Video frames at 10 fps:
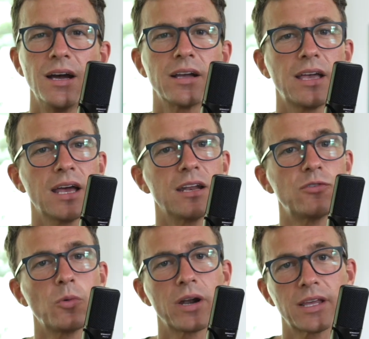Again, if
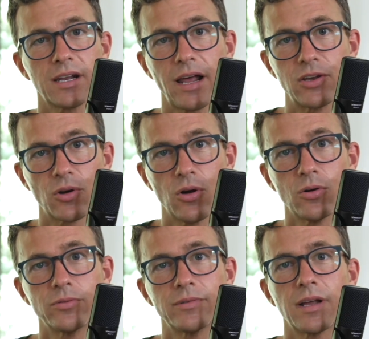you want to get it on your
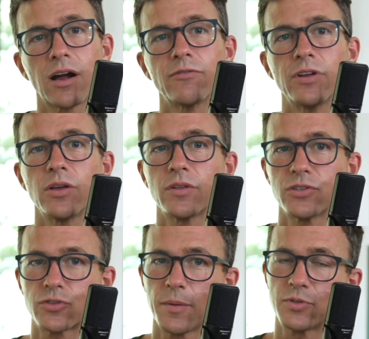own, our video in the
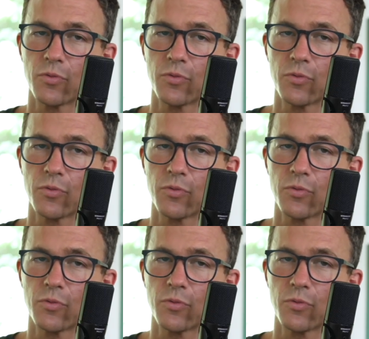description